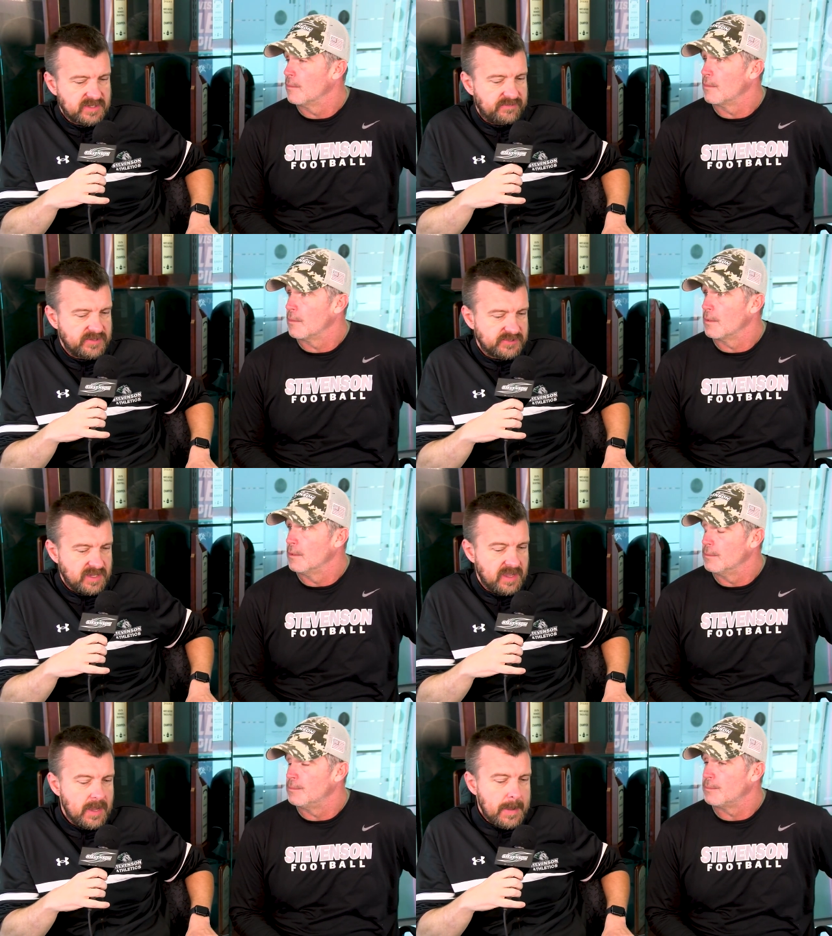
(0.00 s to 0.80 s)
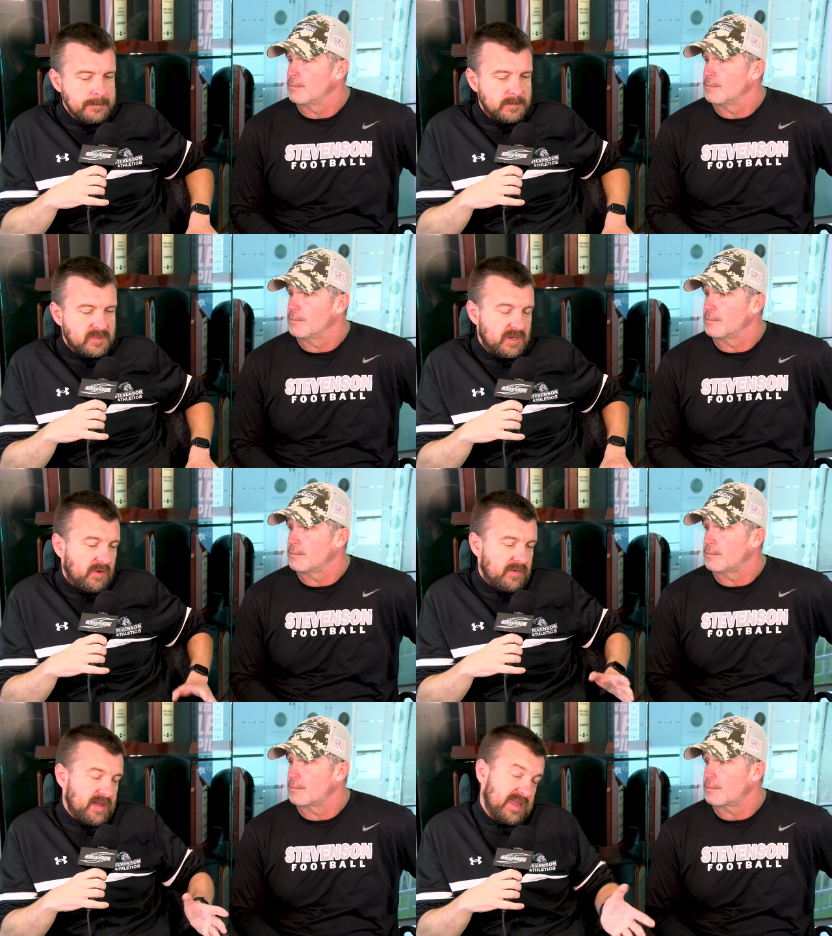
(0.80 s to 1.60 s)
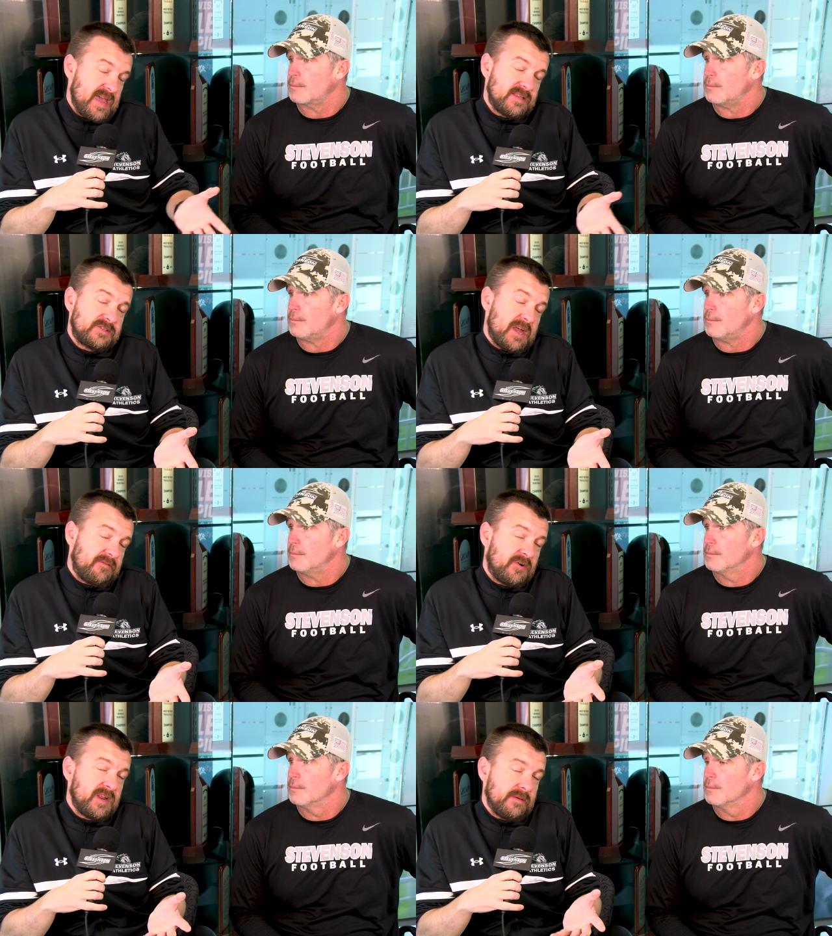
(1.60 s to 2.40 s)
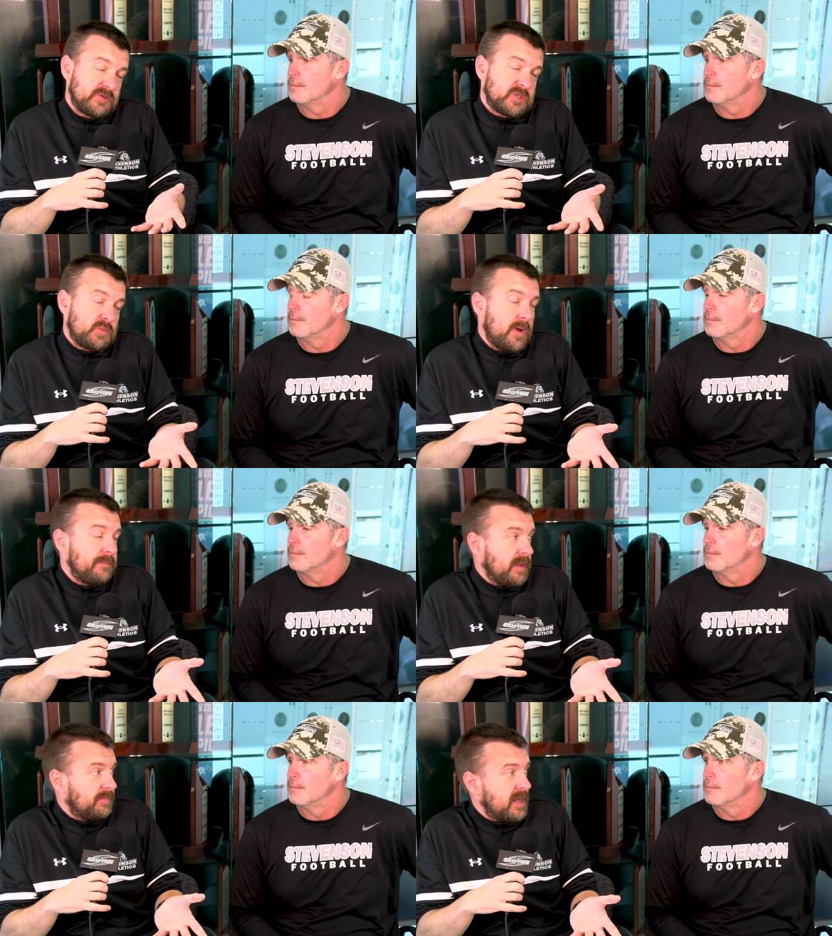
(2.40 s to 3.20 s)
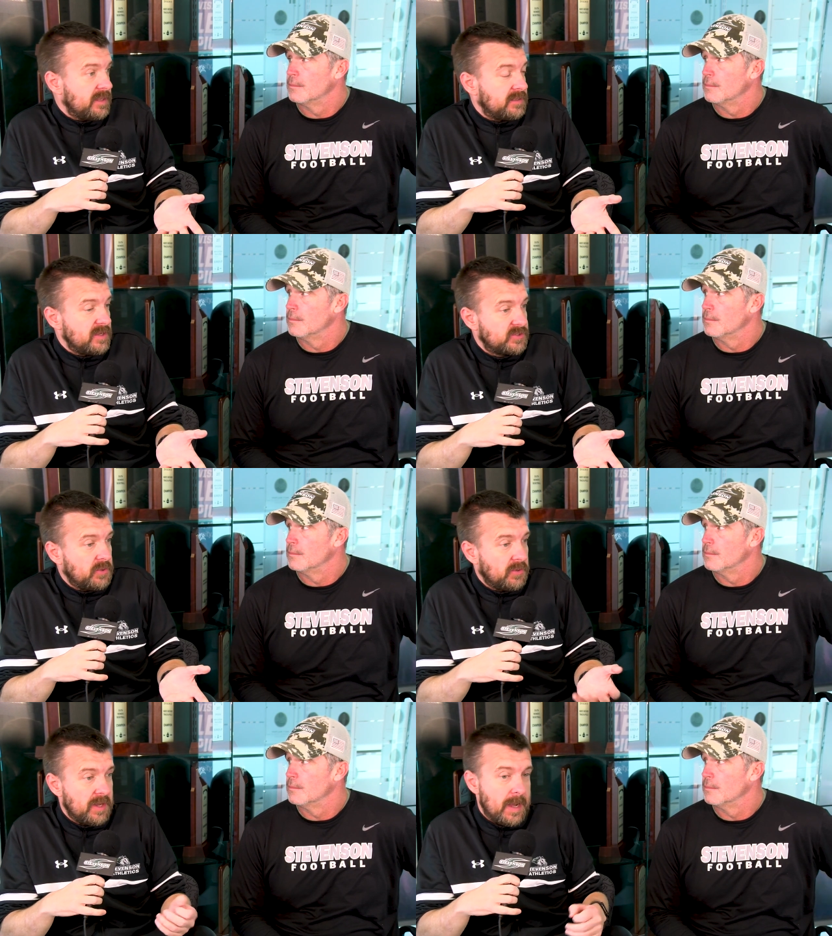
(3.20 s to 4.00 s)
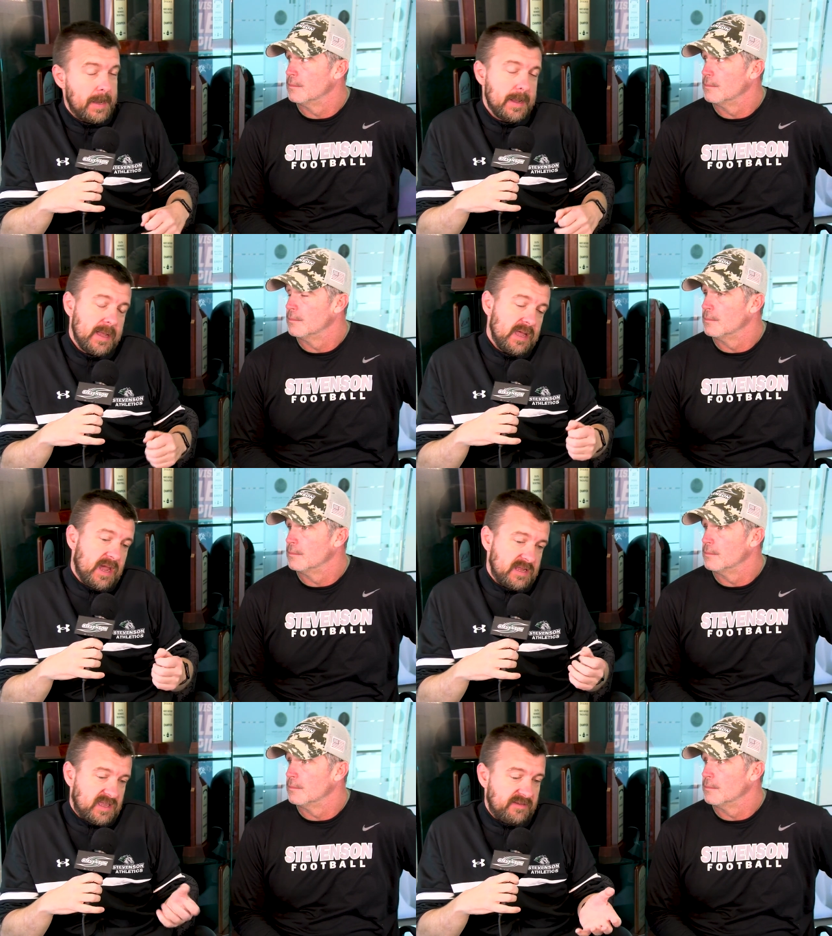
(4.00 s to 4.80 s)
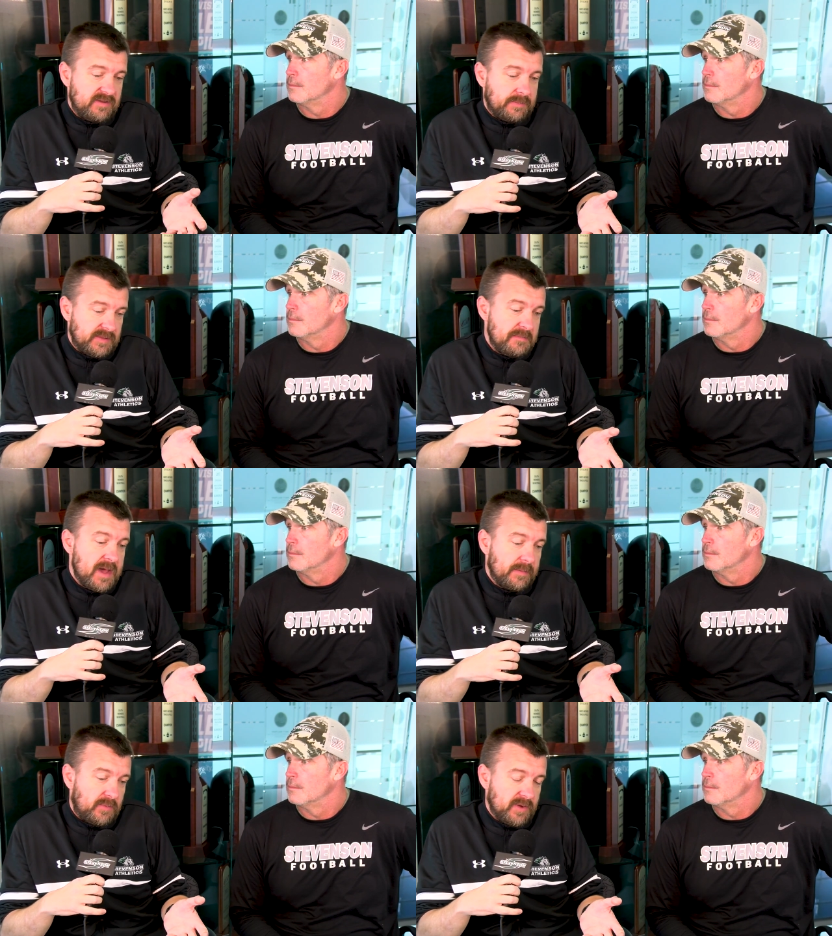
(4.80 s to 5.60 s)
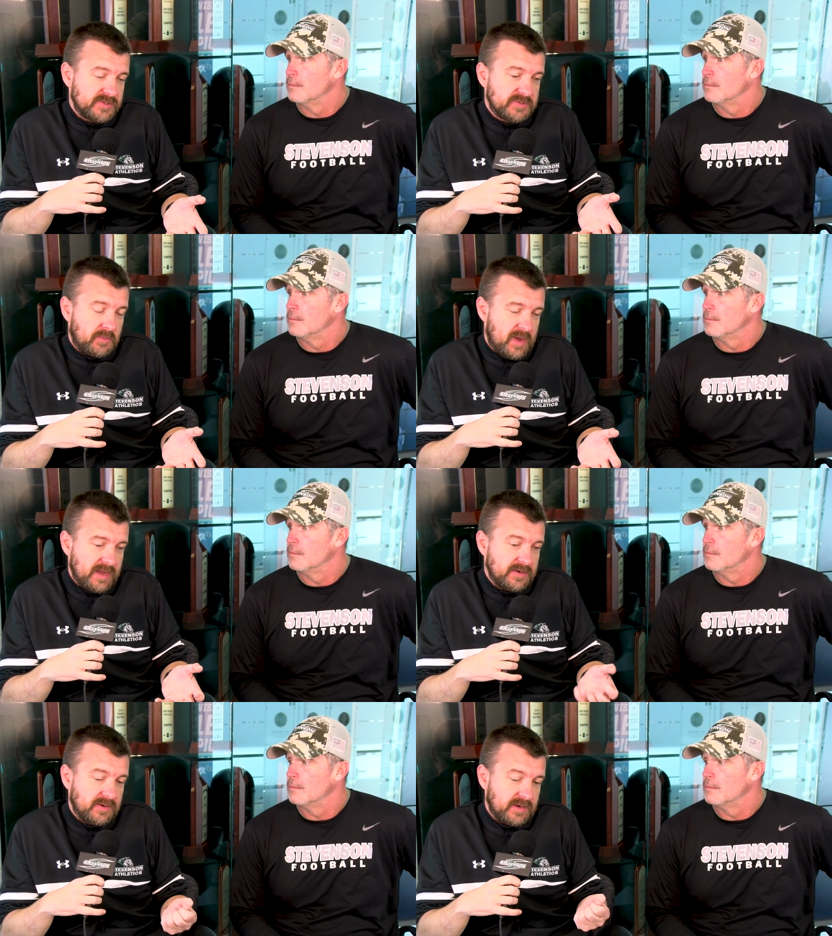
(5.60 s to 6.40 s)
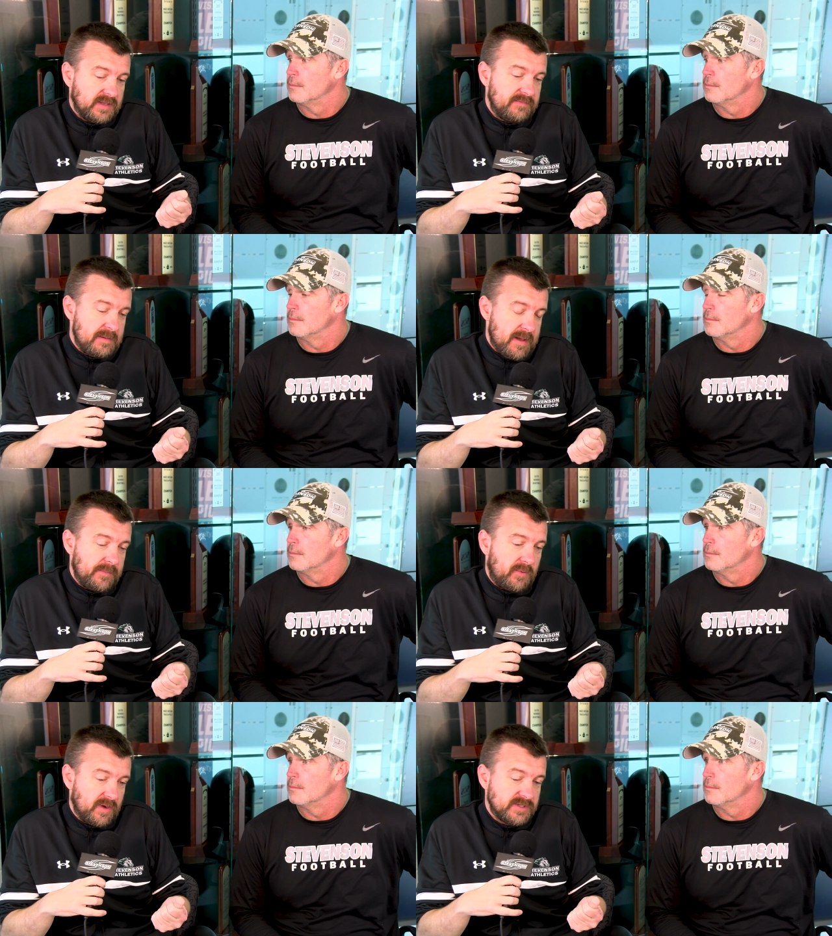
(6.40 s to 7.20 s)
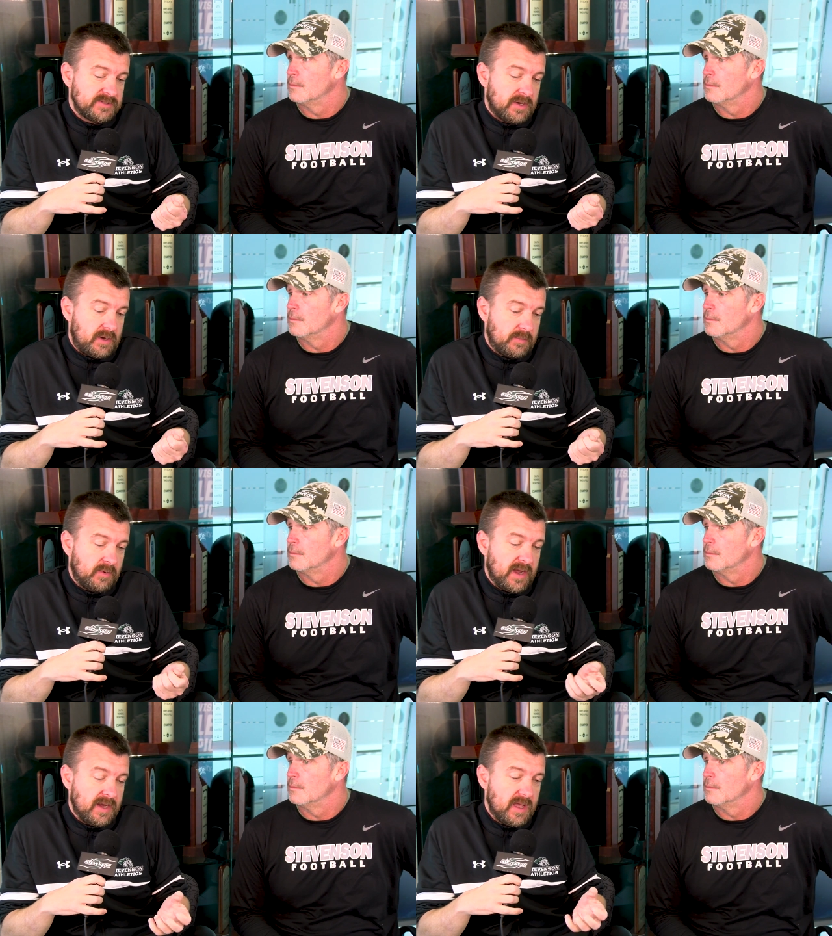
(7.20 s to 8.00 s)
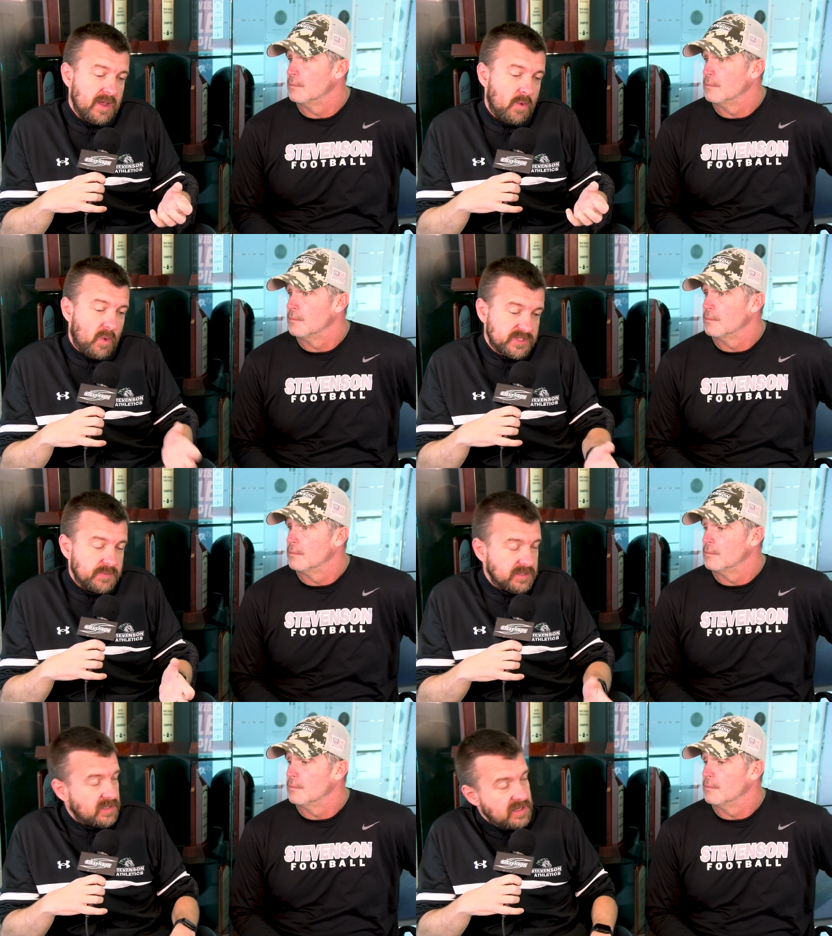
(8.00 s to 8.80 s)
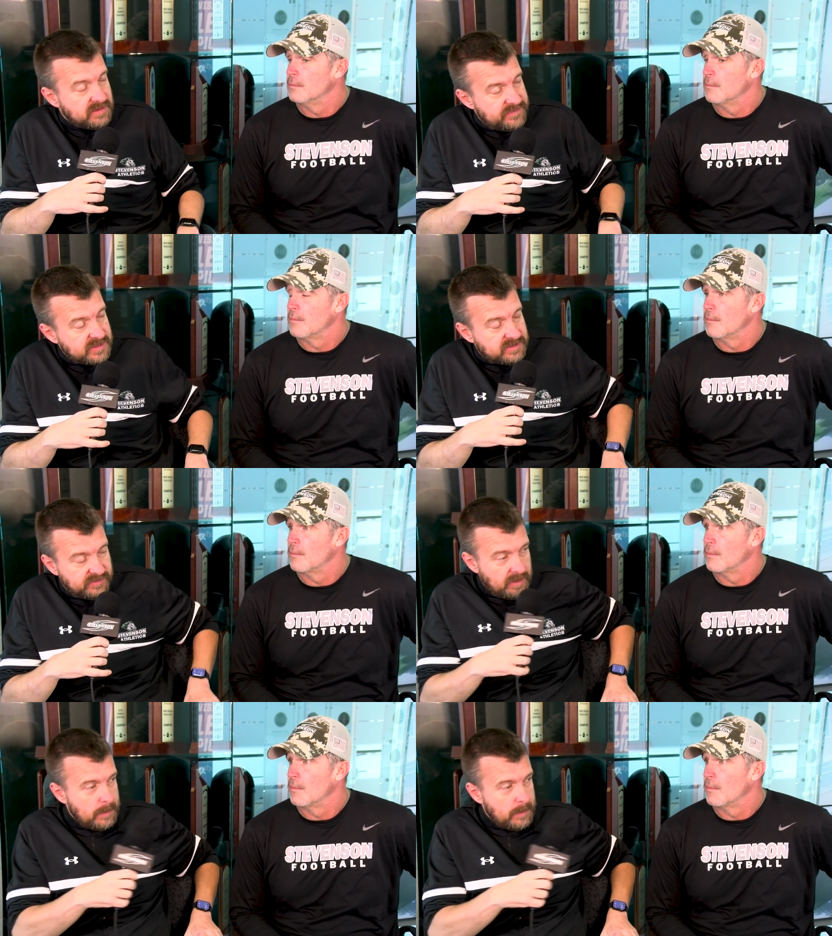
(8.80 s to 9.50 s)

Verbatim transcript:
Speaker 1: Obviously, you know, against Alvernia, it was just one big play that they scored on, and you've given up a little amount of points to Widener and a little amount of points to Albright. What's been the key defensively?